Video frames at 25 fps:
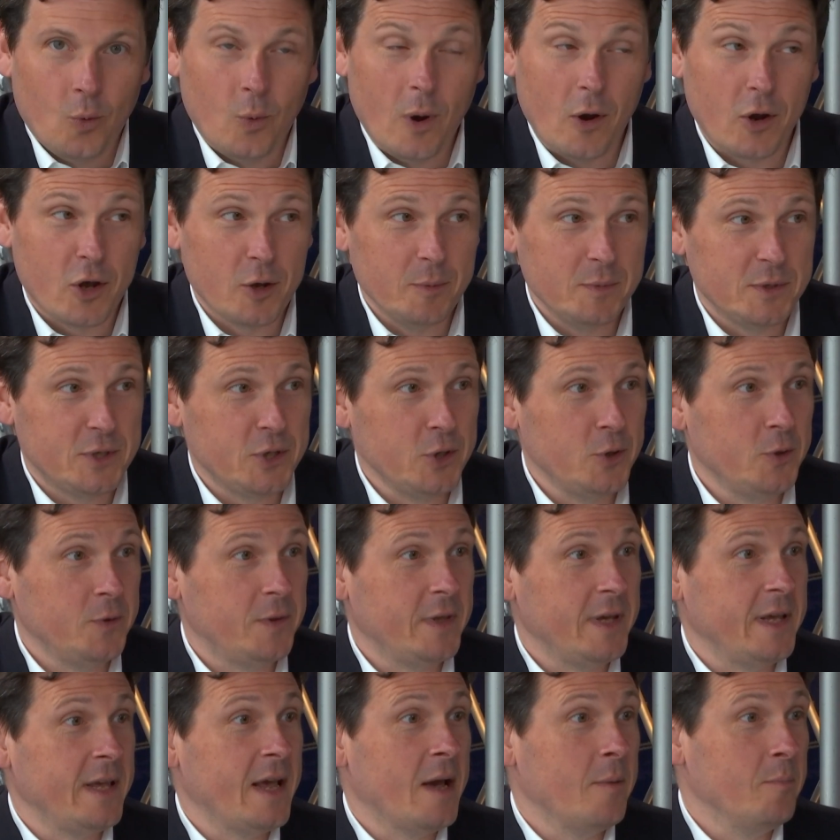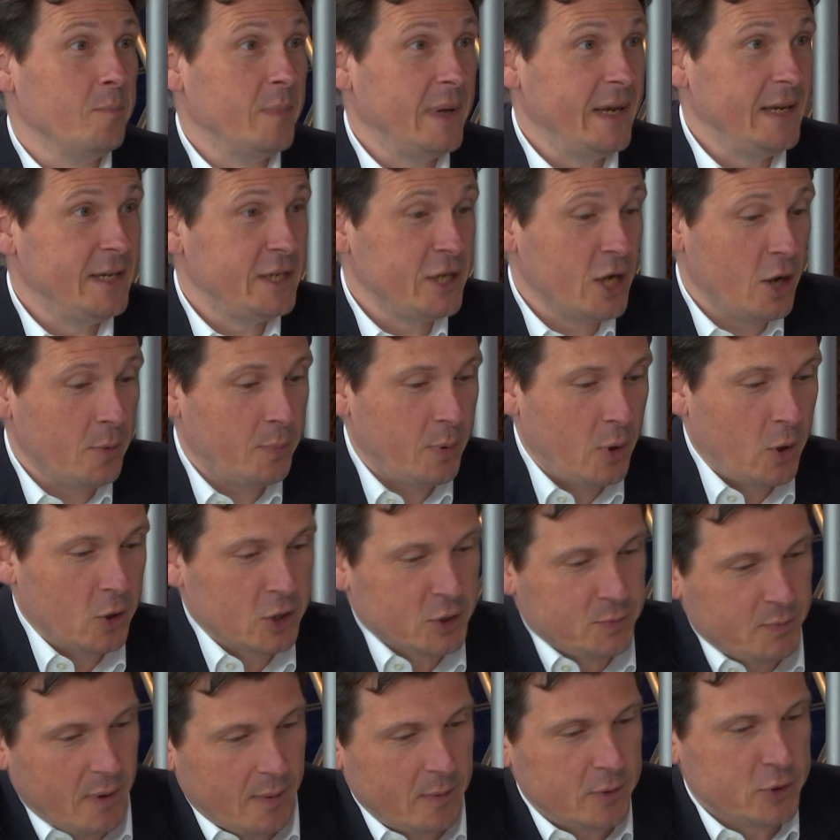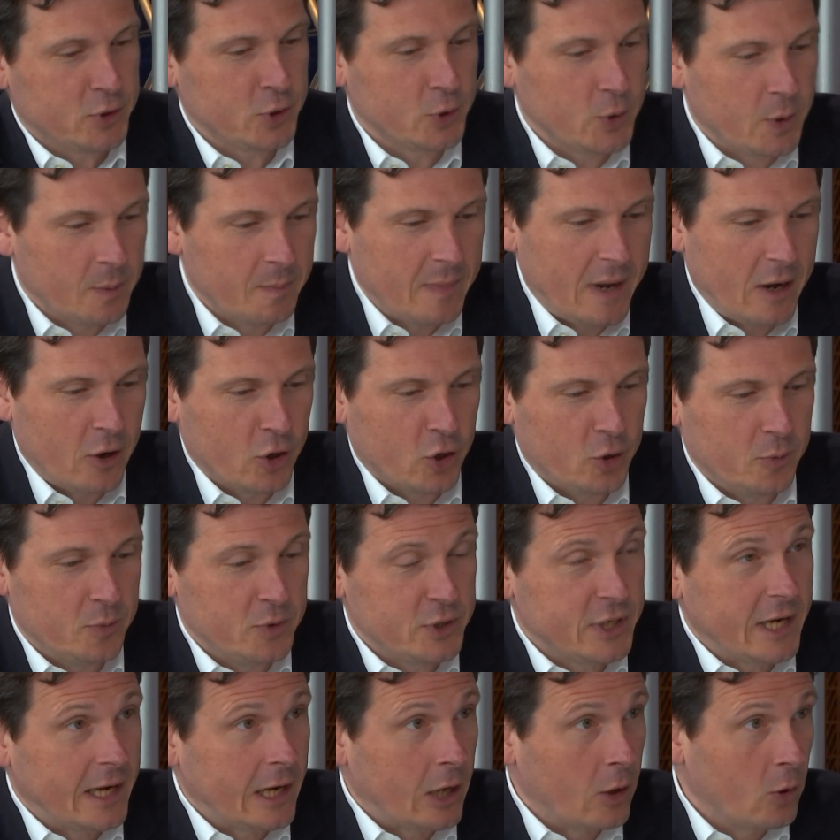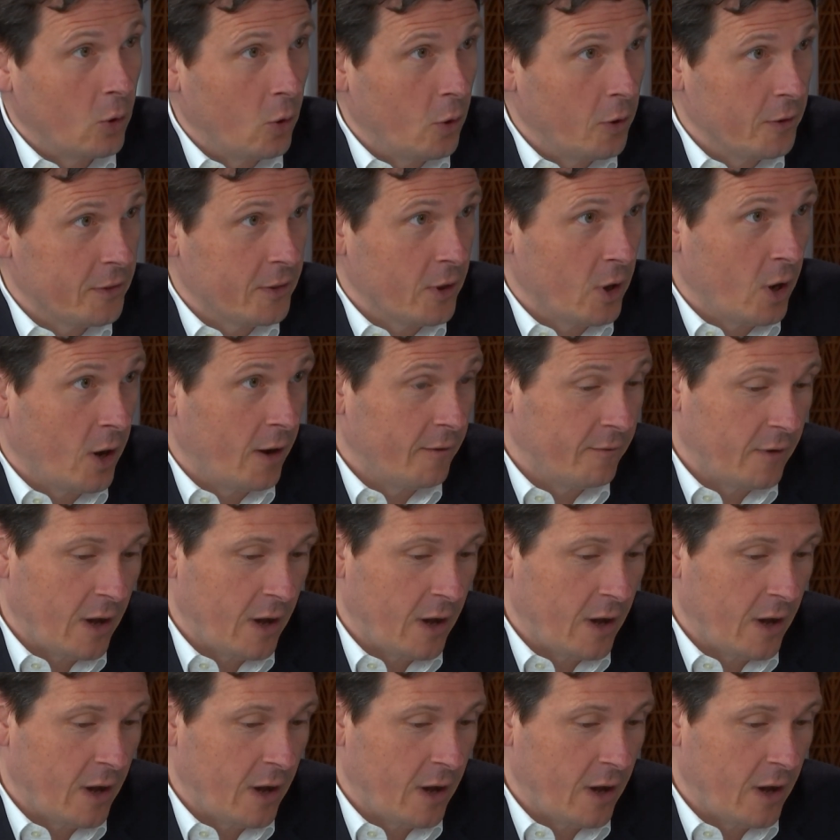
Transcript: Welcome to the Media Box. Momodou Malcolm Jallow, author of